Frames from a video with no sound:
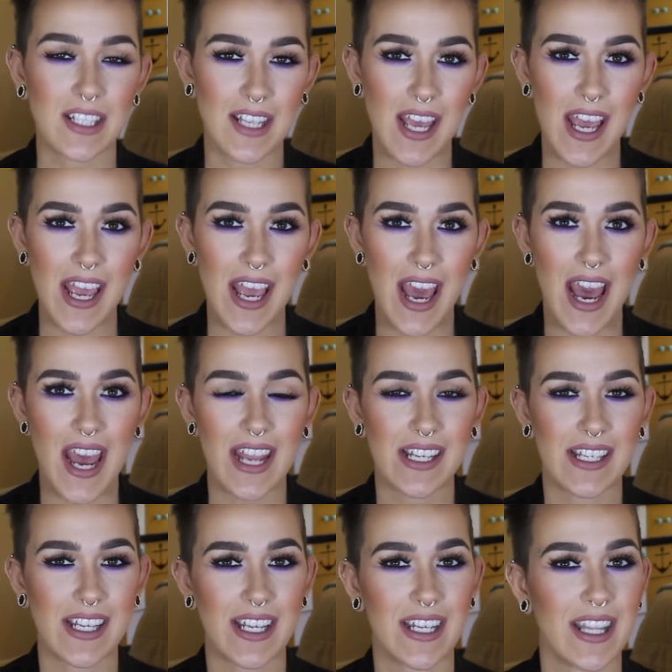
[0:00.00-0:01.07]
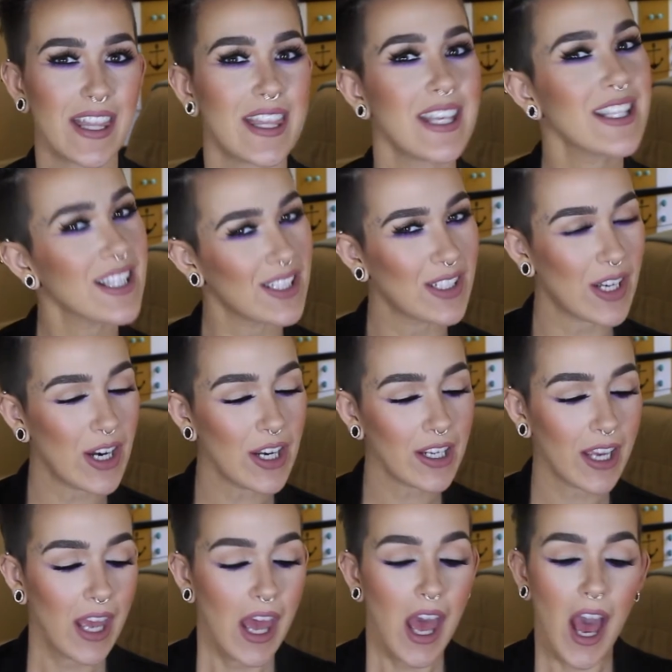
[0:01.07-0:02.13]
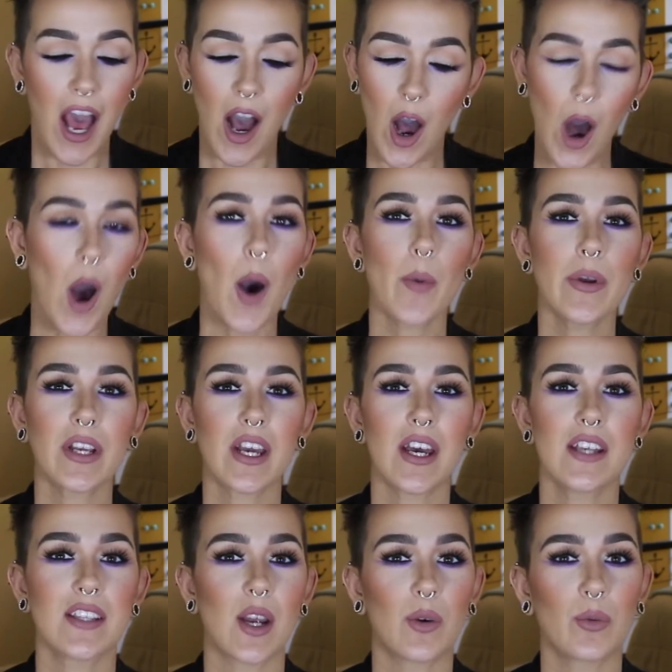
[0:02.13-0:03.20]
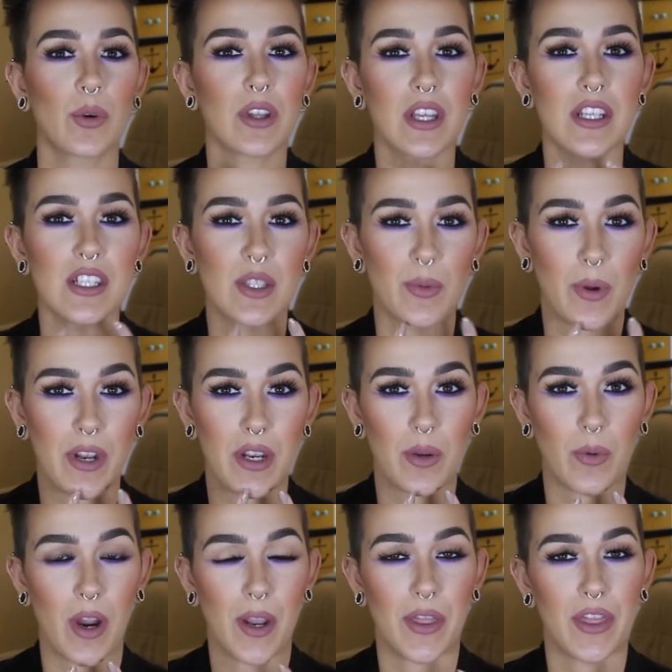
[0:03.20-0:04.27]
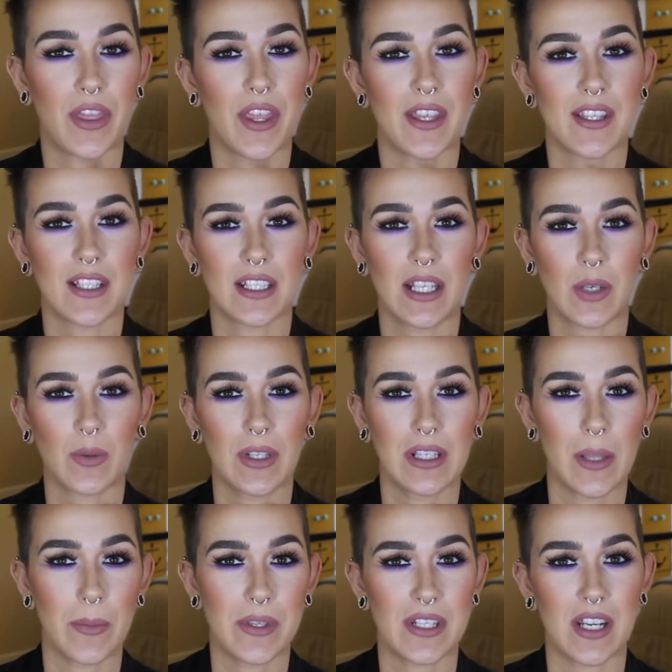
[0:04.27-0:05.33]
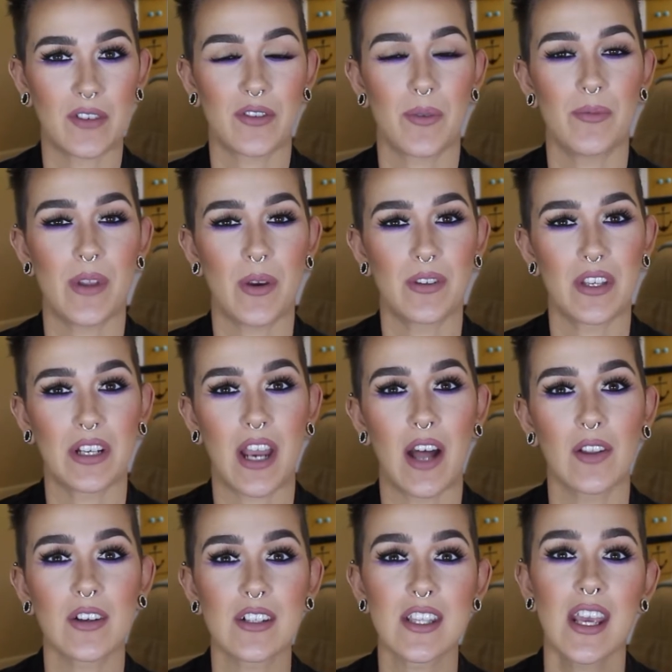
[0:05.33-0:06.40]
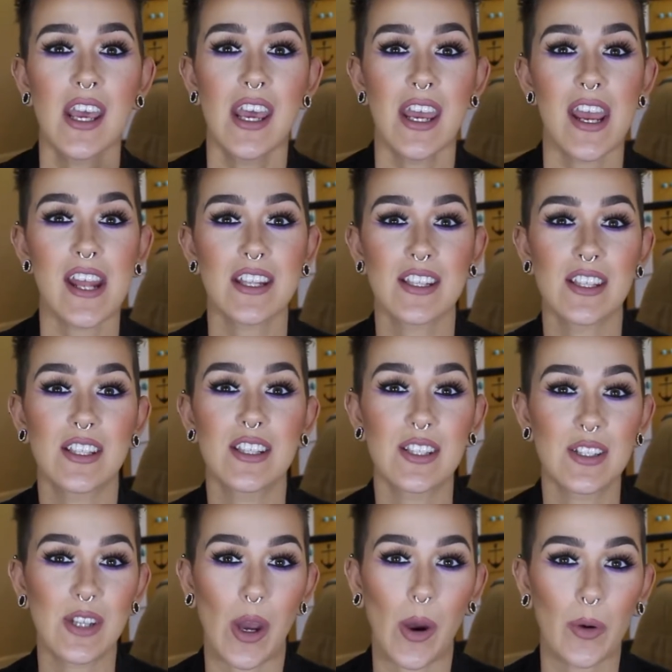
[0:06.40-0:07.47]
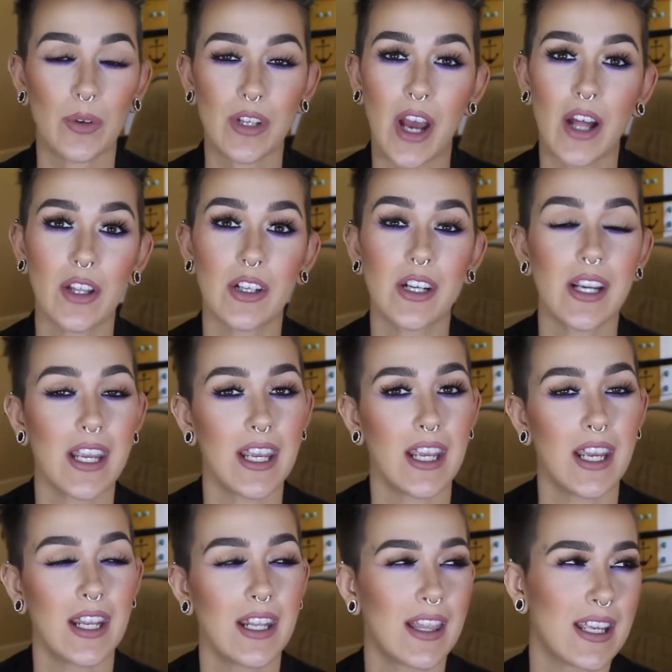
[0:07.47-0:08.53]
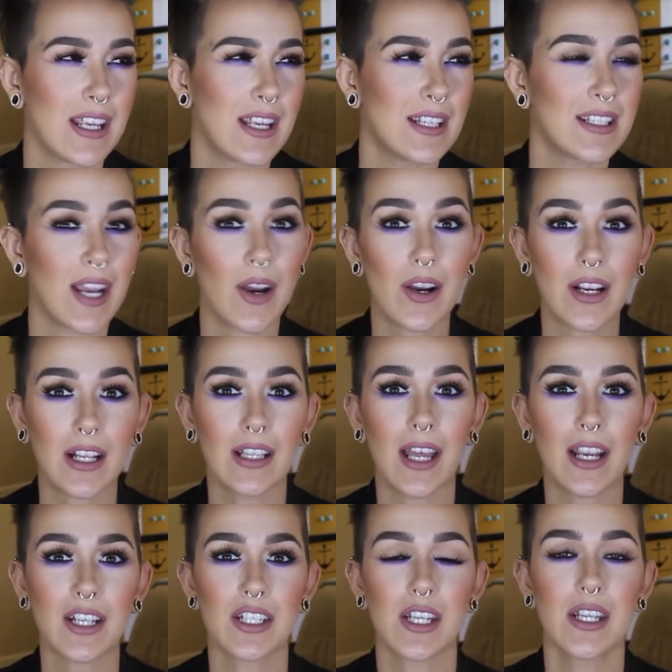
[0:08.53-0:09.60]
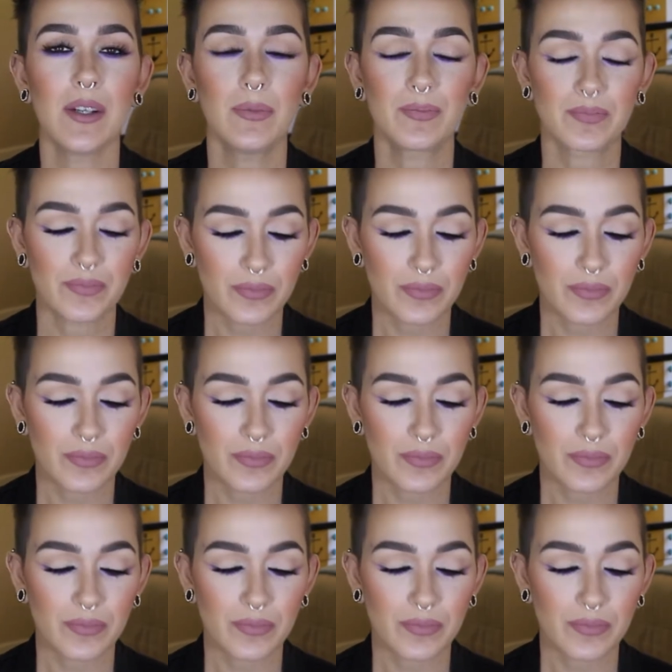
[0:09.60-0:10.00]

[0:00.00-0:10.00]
Today I did this look all because I really just wanted to wear this liquid lipstick from Dose of Colors. It's the Stone color in the Terra Collection.